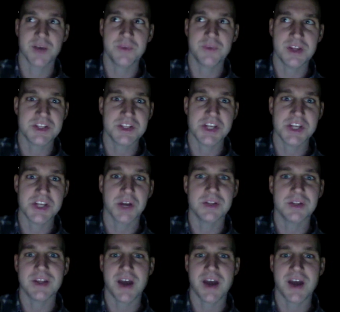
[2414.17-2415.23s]
and GLD
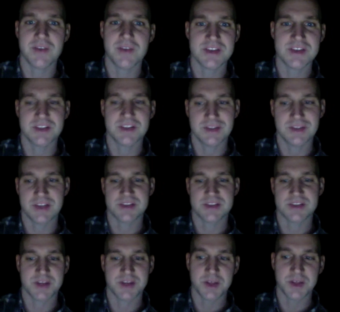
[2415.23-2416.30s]
have isn't
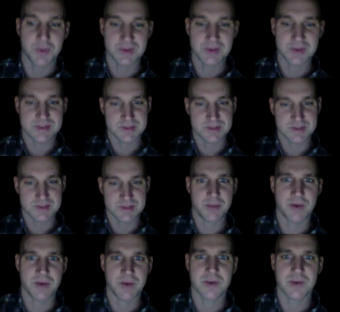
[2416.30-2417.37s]
necessarily what's above
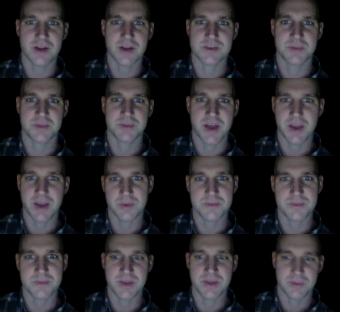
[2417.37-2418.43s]
ground supply and what's
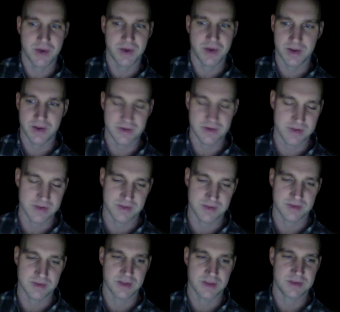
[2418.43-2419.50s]
being mined, and it
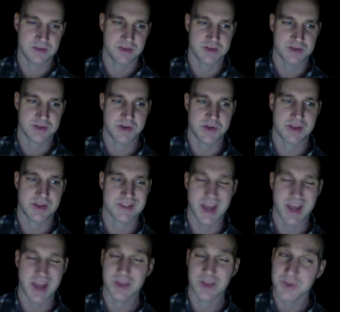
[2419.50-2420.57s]
doesn't
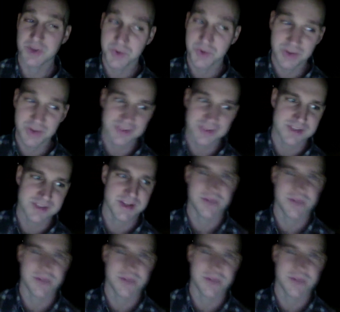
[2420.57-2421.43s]
exactly correlate the same.